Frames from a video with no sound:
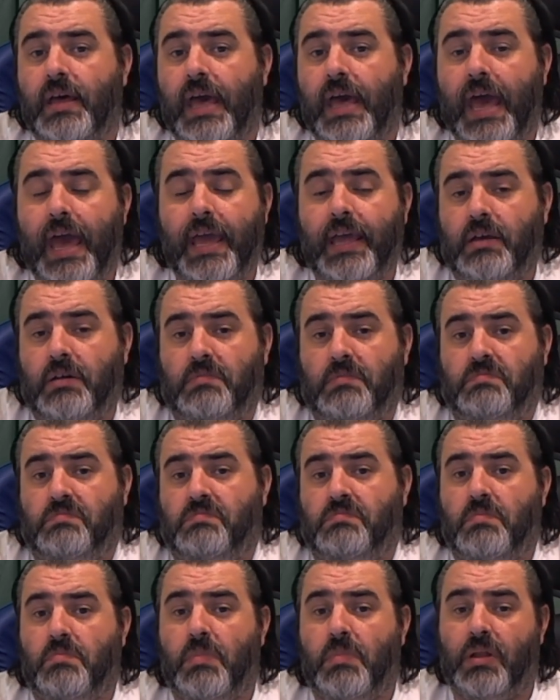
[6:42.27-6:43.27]
hey,
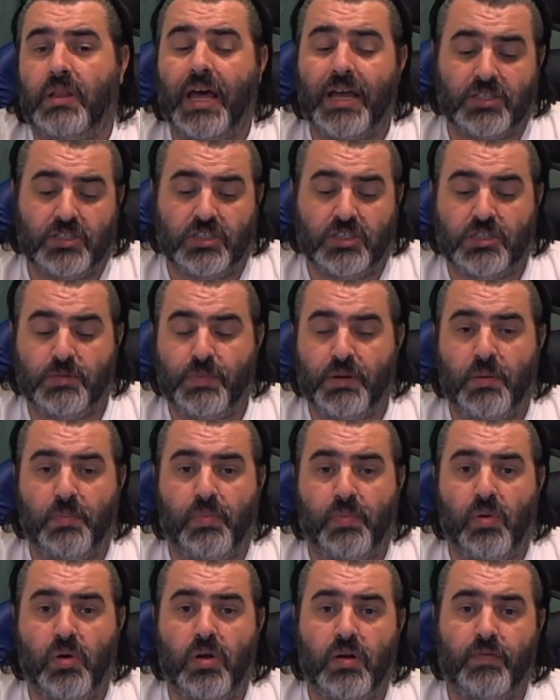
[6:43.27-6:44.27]
my license has been
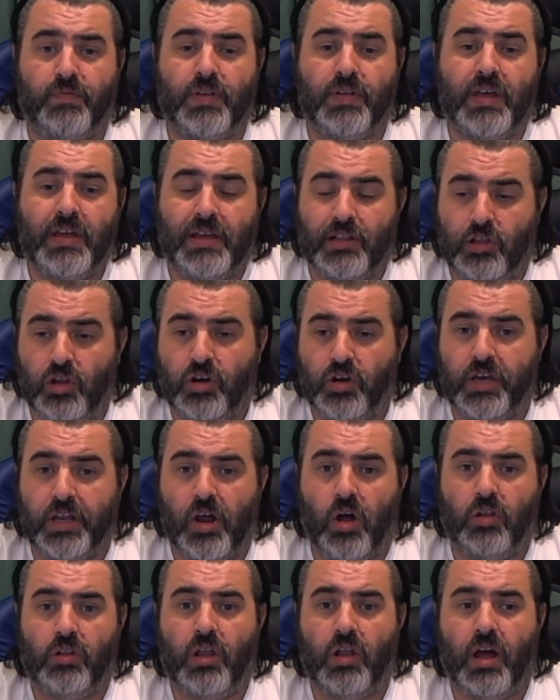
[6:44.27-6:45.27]
approved, look at it
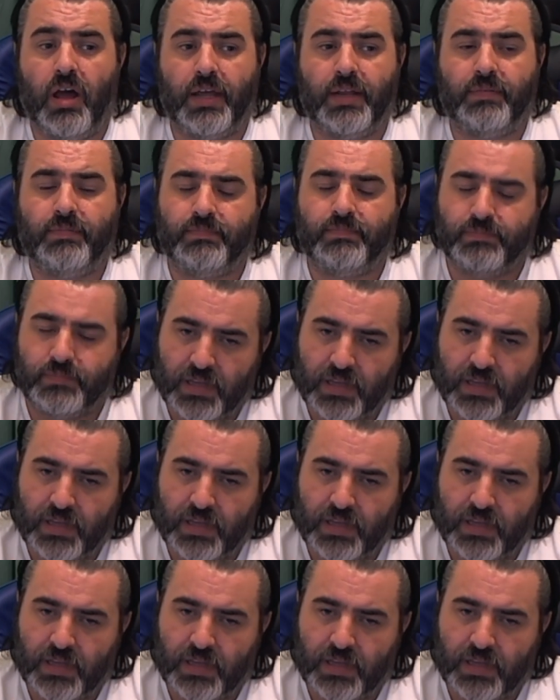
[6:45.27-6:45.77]
online,